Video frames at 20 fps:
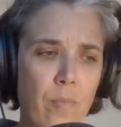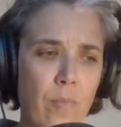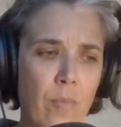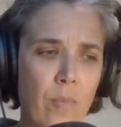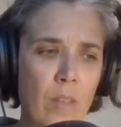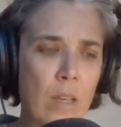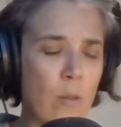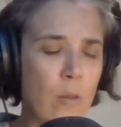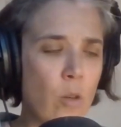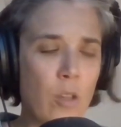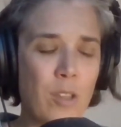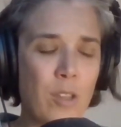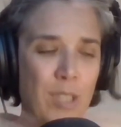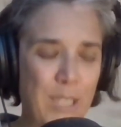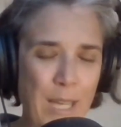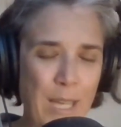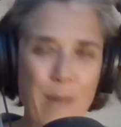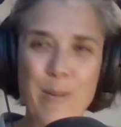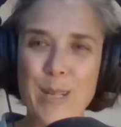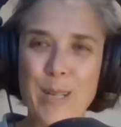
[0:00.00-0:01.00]
And not the
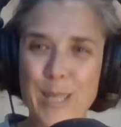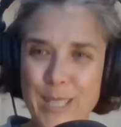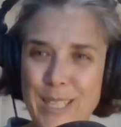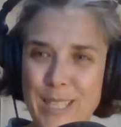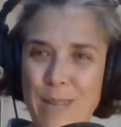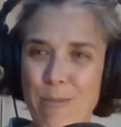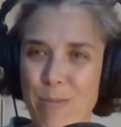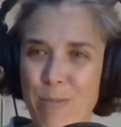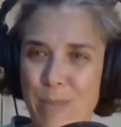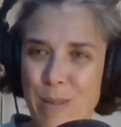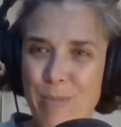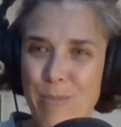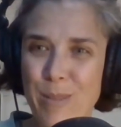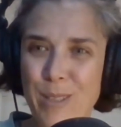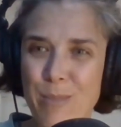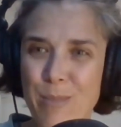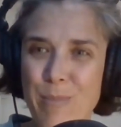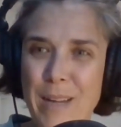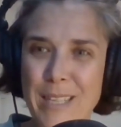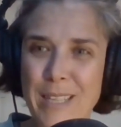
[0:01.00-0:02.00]
salmon and the salmon people,
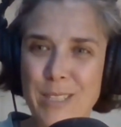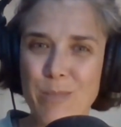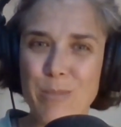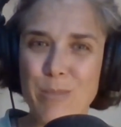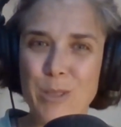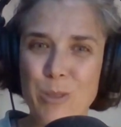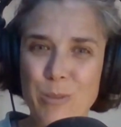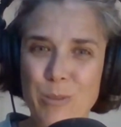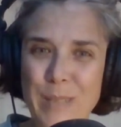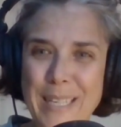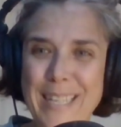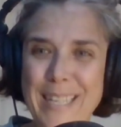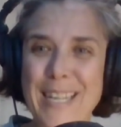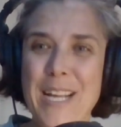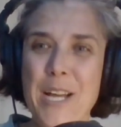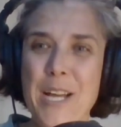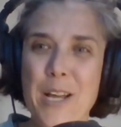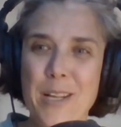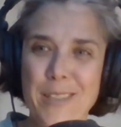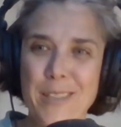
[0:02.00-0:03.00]
this battle between
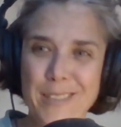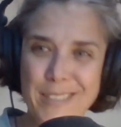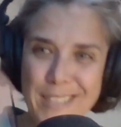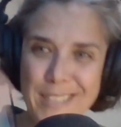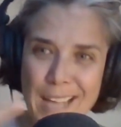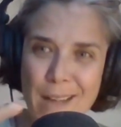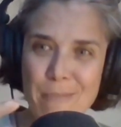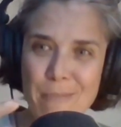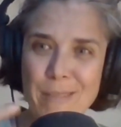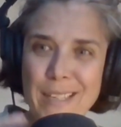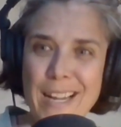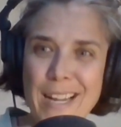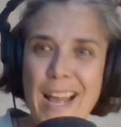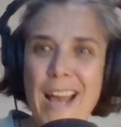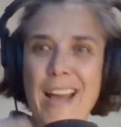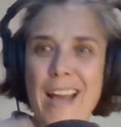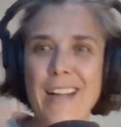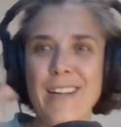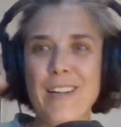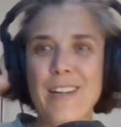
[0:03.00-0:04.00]
the salmon
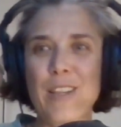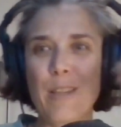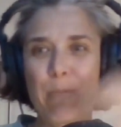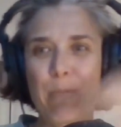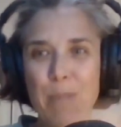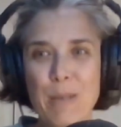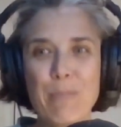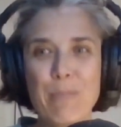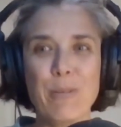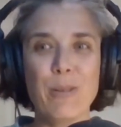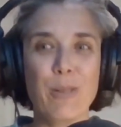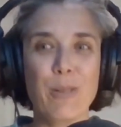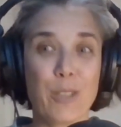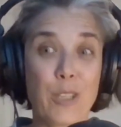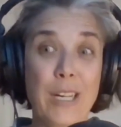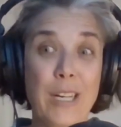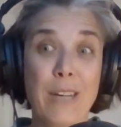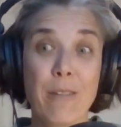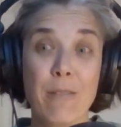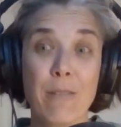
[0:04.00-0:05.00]
and the people who are
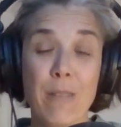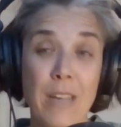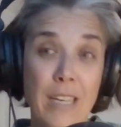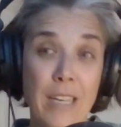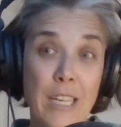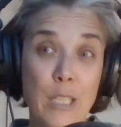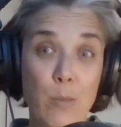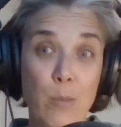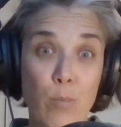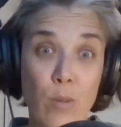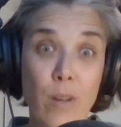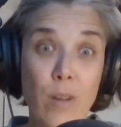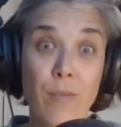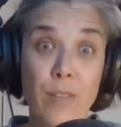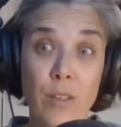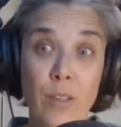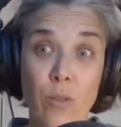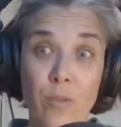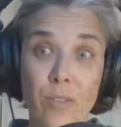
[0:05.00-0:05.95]
trying to, I guess, profit off